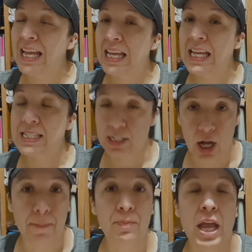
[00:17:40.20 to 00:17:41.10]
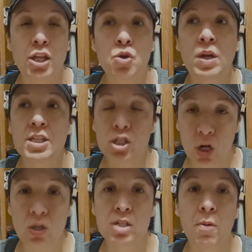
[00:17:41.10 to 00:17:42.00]
It's not. And you can
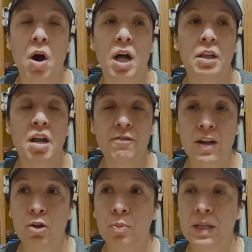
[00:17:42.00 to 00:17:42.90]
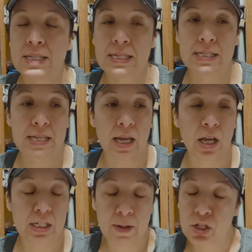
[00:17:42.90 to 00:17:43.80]
start small. A lot of vendor places,
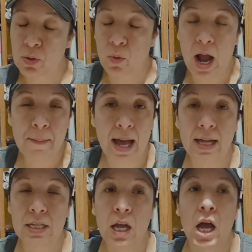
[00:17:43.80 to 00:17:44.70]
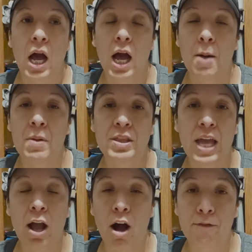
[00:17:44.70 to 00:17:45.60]
especially where I'm at,
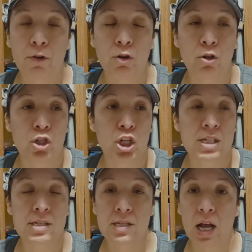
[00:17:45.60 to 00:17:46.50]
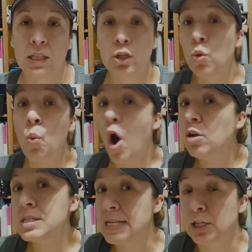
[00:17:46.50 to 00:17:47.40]
they offer just a little wall
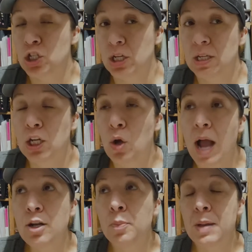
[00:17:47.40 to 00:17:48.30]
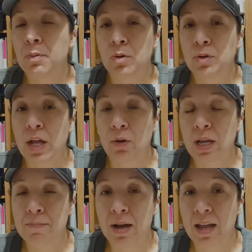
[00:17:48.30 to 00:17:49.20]
section. I know people that are
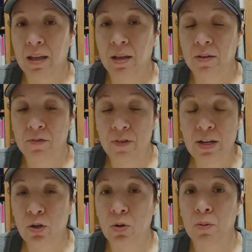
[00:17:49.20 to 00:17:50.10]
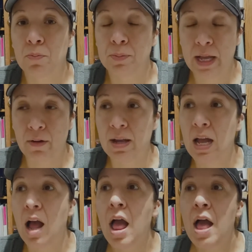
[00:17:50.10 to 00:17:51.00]
in my vendor
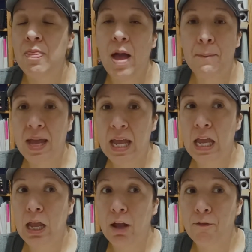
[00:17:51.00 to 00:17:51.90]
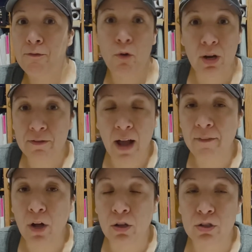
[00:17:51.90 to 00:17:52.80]
area that pay
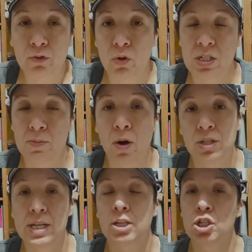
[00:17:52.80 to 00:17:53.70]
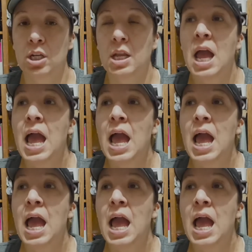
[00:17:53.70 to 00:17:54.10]
$45 for a small section.